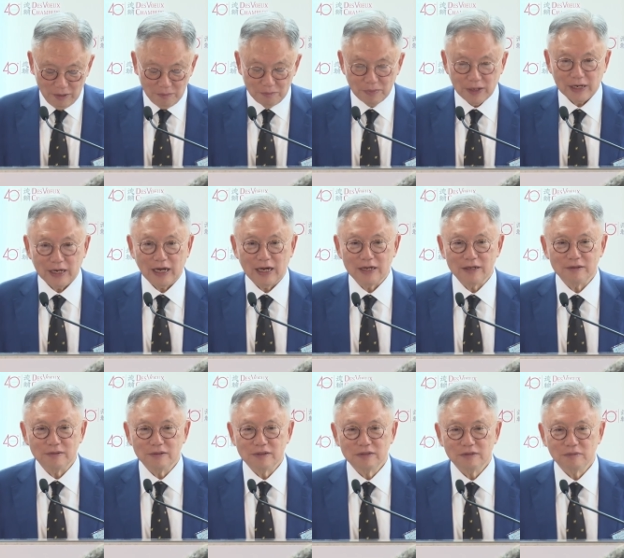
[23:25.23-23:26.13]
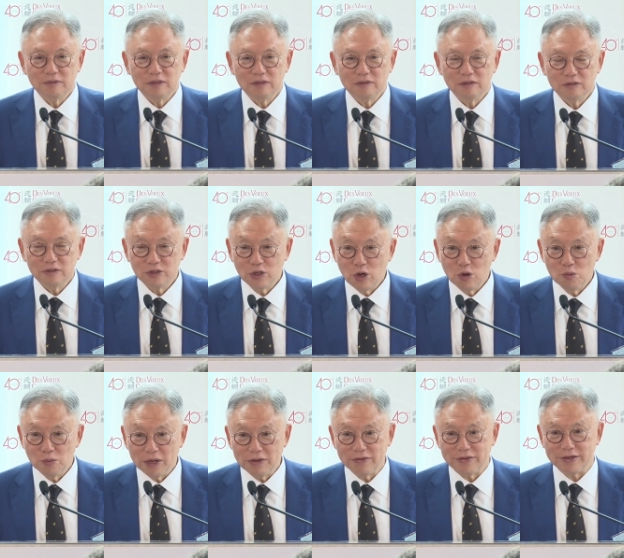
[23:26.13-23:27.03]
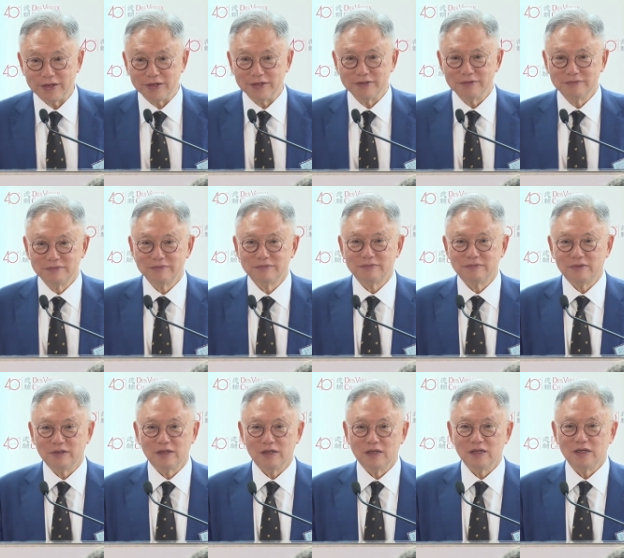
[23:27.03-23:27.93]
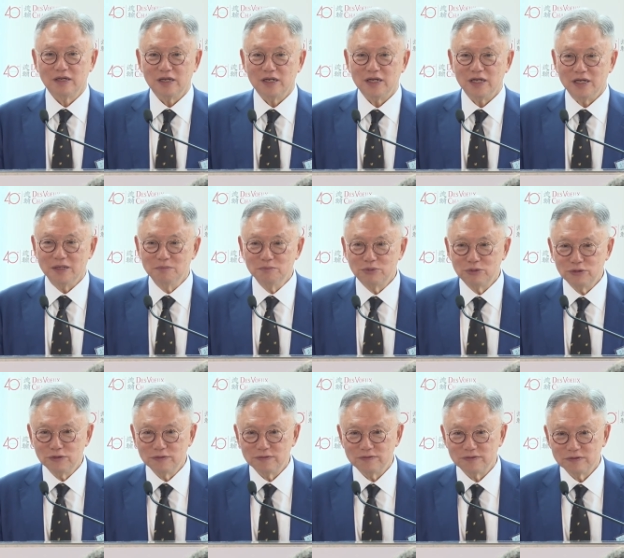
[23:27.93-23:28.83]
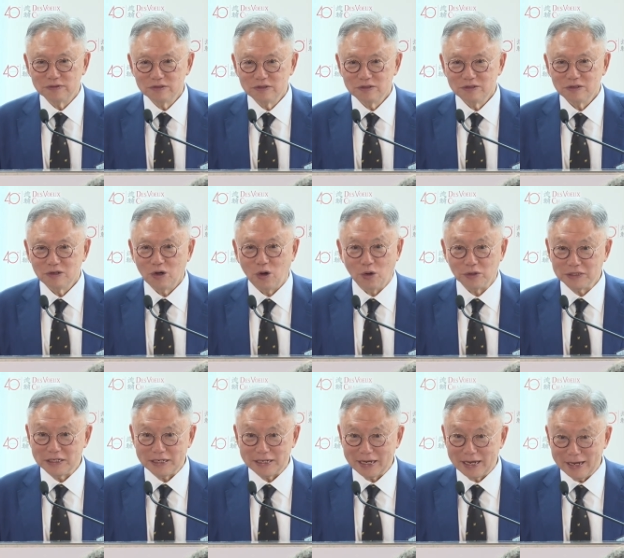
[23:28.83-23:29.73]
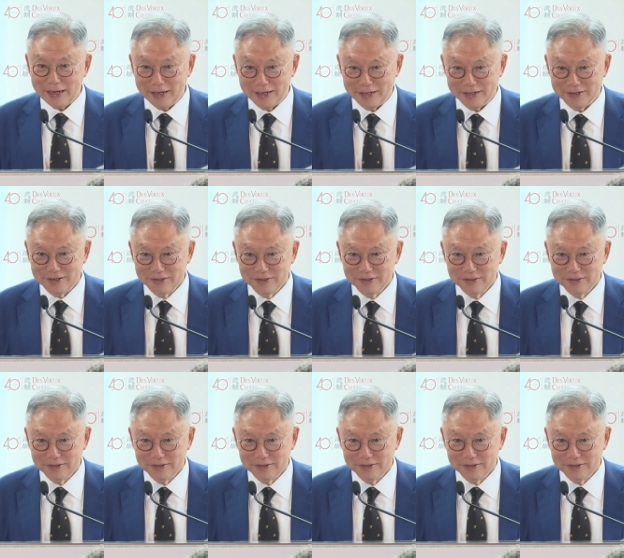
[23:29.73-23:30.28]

But I know one thing improve or decay.